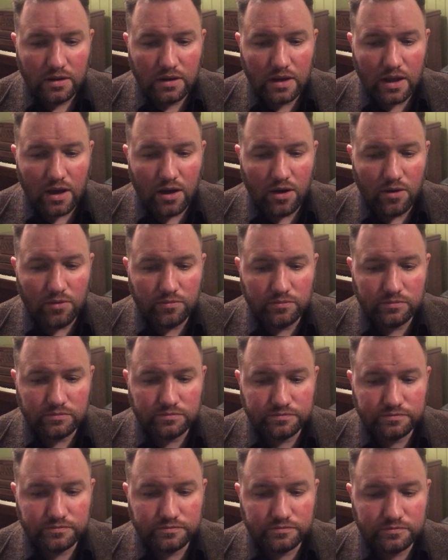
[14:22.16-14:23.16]
Now,
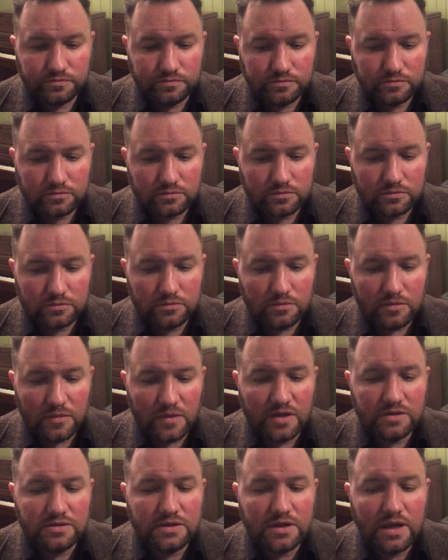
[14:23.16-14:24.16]

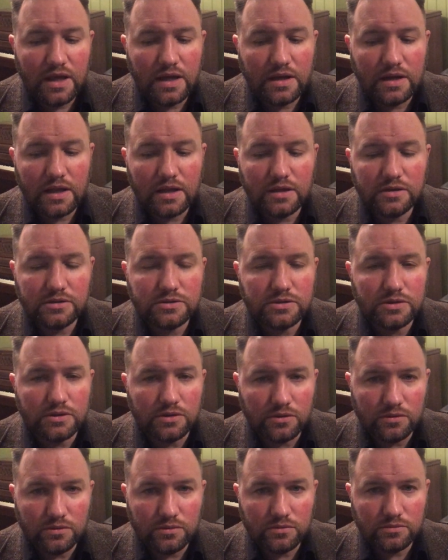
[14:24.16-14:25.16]
to get
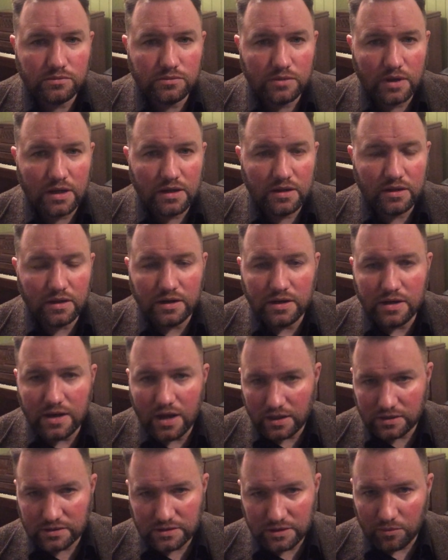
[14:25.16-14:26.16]
into kind of the
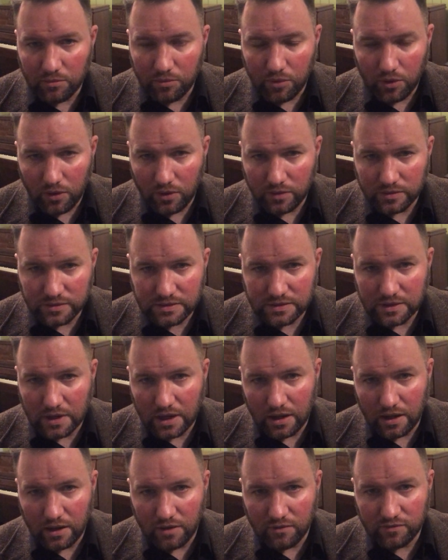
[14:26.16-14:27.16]
nuts and bolts
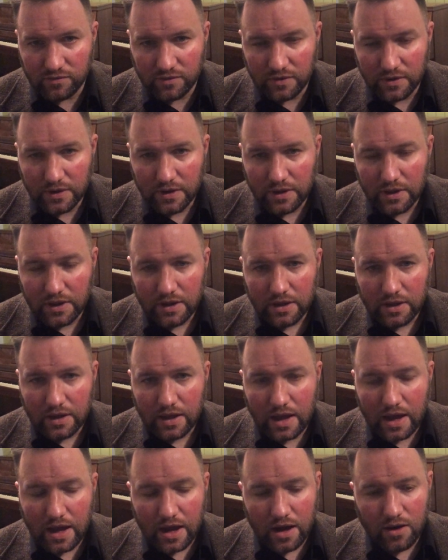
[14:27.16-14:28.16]
of
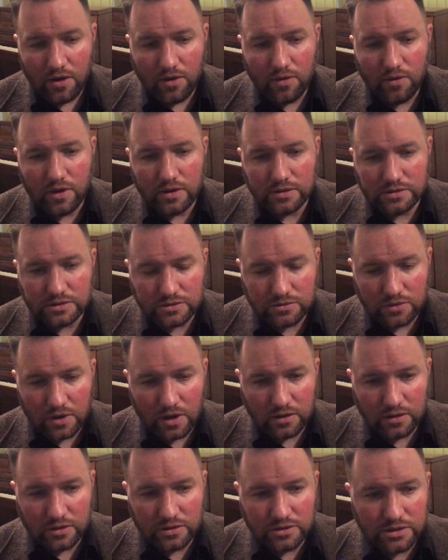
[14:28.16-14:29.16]
how
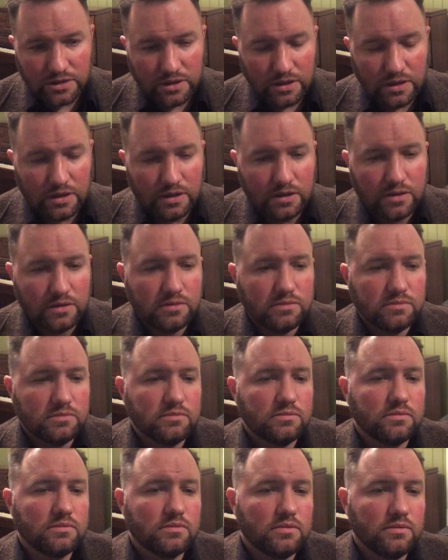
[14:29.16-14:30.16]
astrology
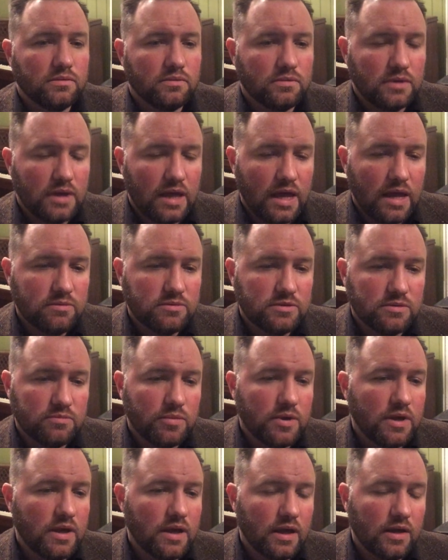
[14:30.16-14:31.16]
came to
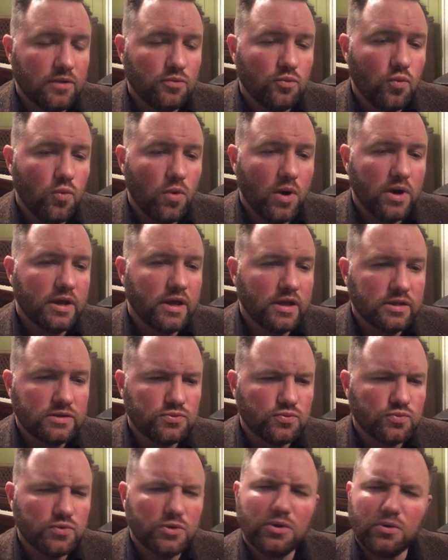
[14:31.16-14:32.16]
be and what
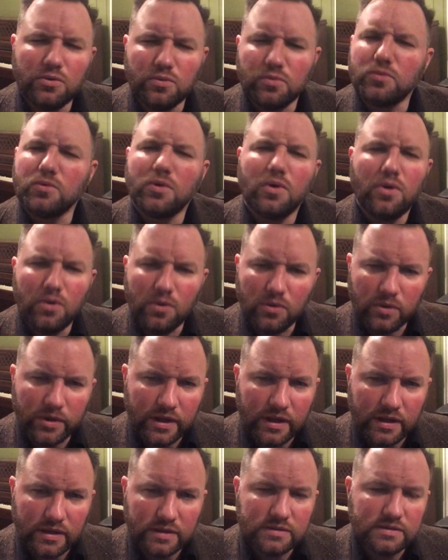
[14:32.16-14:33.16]
its real role
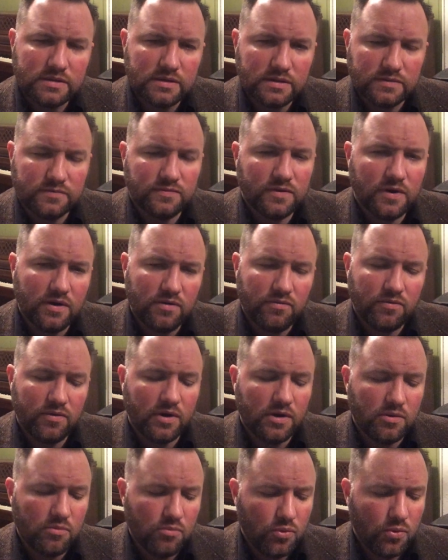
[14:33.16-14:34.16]
is very,
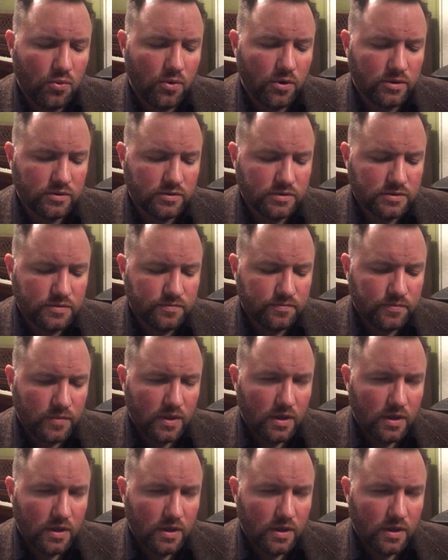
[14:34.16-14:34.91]
very important.